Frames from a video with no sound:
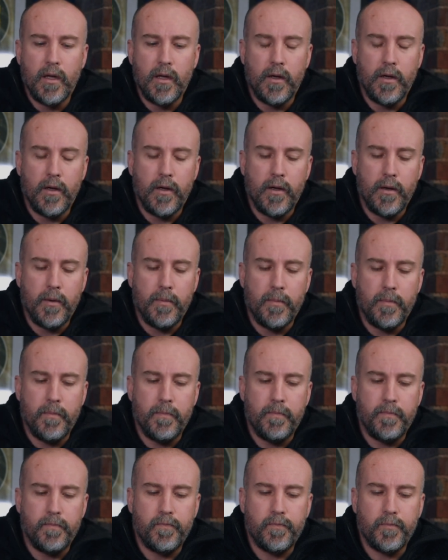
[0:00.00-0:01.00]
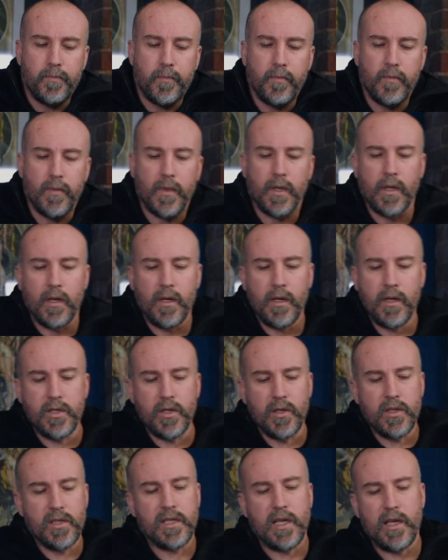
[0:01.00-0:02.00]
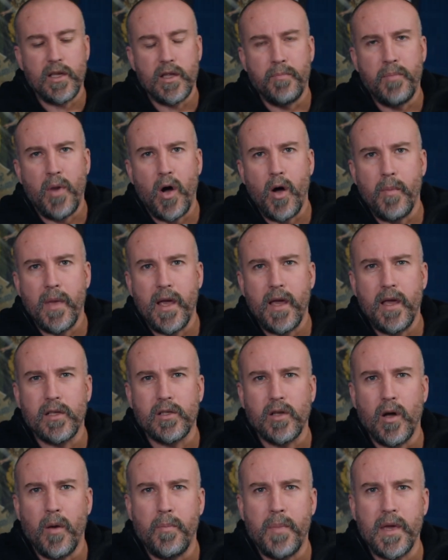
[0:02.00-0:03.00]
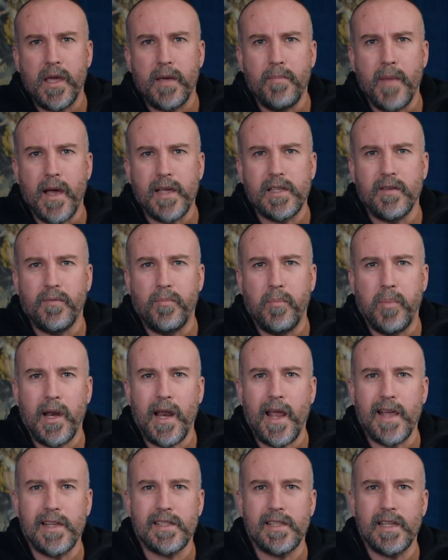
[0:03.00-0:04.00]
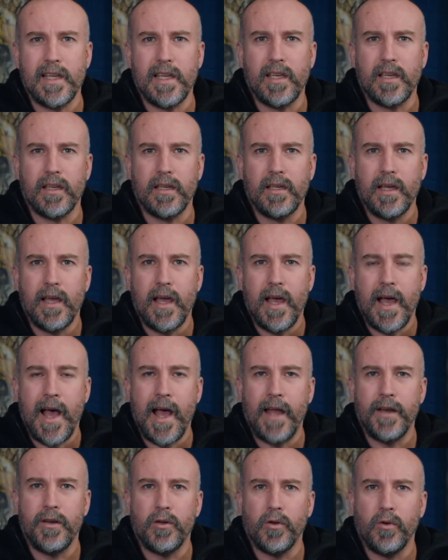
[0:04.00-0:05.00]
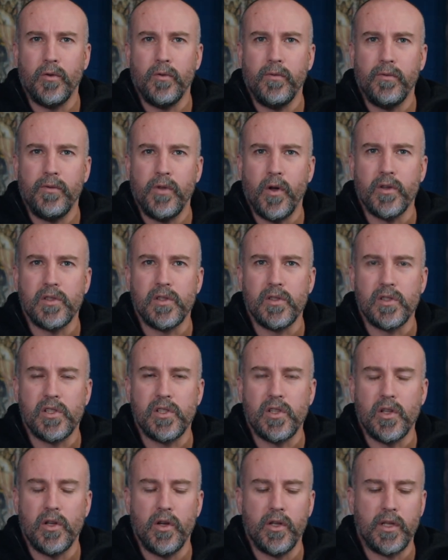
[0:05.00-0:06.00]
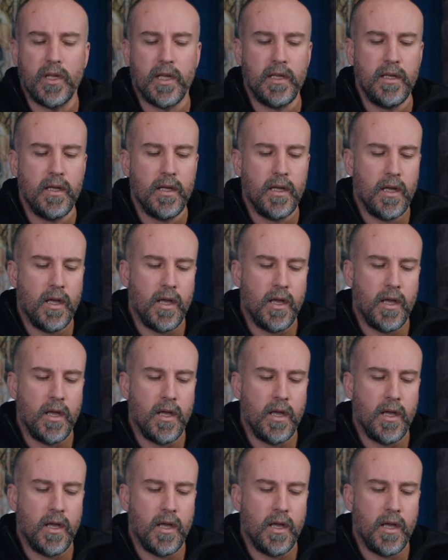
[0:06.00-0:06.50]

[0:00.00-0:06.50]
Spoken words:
As you can see at the bottom here, it's got a big massive plastic handle, nice and sturdy,